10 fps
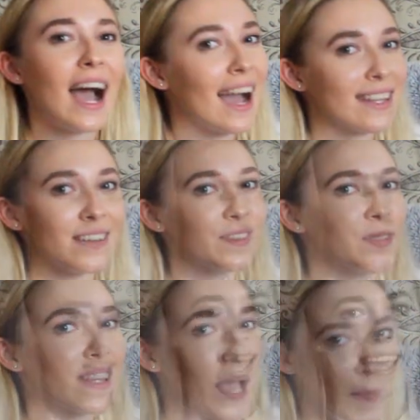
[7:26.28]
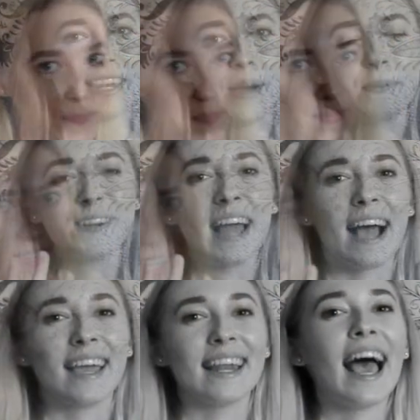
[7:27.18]
I love doing that. Number
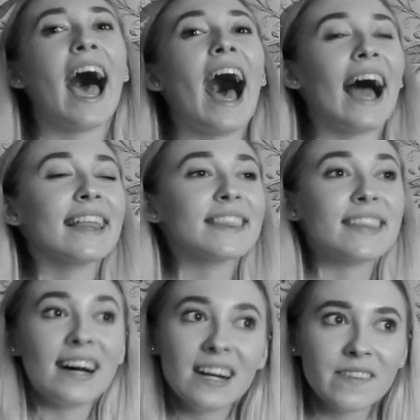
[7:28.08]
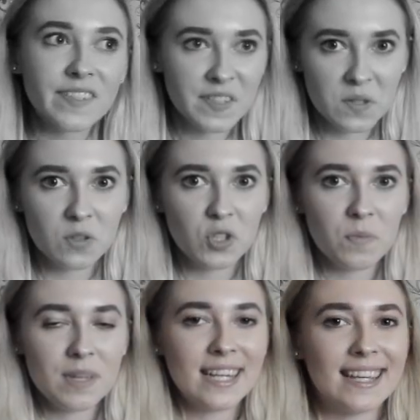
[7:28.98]
nine, I love
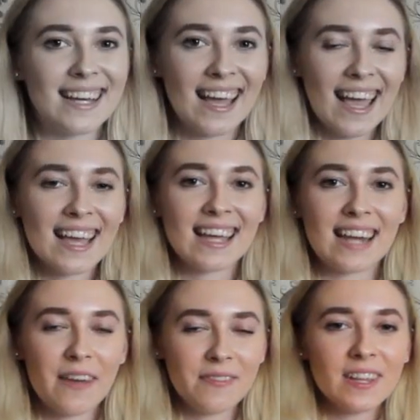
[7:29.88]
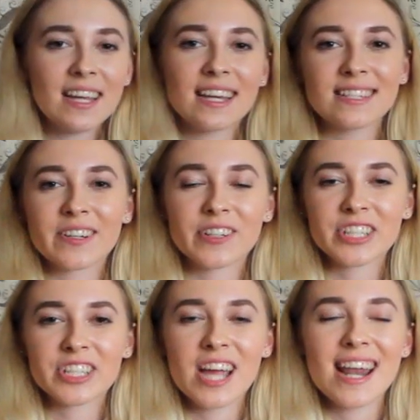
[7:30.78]
social media, and I feel like as a
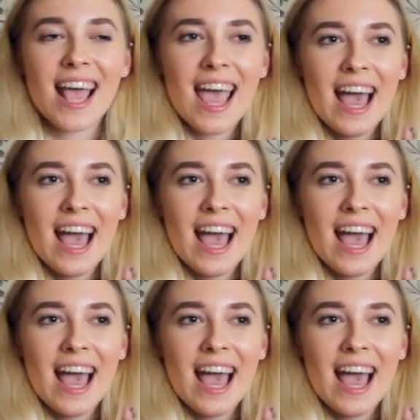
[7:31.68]
Christian,